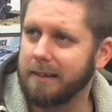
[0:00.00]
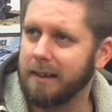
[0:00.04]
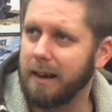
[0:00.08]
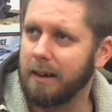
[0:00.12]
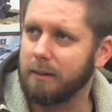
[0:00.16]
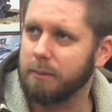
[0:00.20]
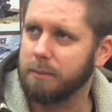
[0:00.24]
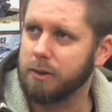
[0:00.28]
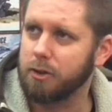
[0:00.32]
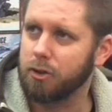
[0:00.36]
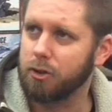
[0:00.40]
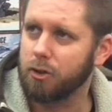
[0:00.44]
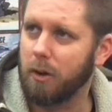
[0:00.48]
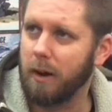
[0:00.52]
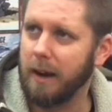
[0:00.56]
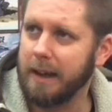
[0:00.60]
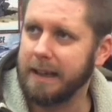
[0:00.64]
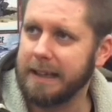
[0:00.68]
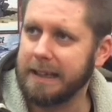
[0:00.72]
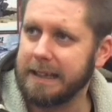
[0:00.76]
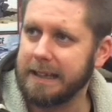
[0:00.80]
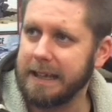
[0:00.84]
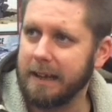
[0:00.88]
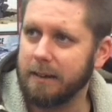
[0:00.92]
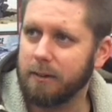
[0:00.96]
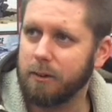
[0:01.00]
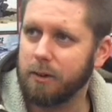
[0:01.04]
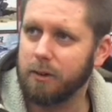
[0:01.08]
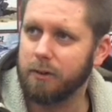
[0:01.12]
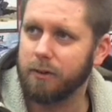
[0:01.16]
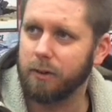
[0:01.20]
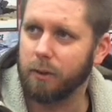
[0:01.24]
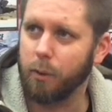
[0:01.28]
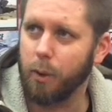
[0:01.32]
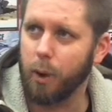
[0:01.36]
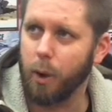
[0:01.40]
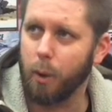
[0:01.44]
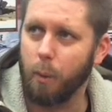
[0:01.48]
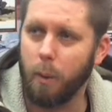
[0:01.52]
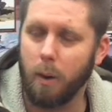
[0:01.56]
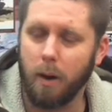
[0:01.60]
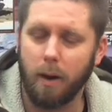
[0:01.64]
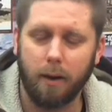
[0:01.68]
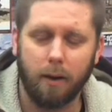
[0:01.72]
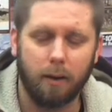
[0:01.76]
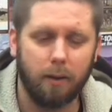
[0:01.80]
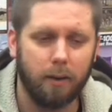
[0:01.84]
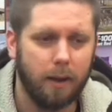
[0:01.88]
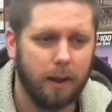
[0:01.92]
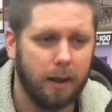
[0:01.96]
that I've been trying to get to for quite a
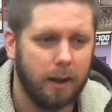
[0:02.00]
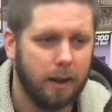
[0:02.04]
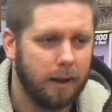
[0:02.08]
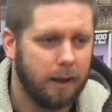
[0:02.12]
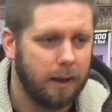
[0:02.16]
while.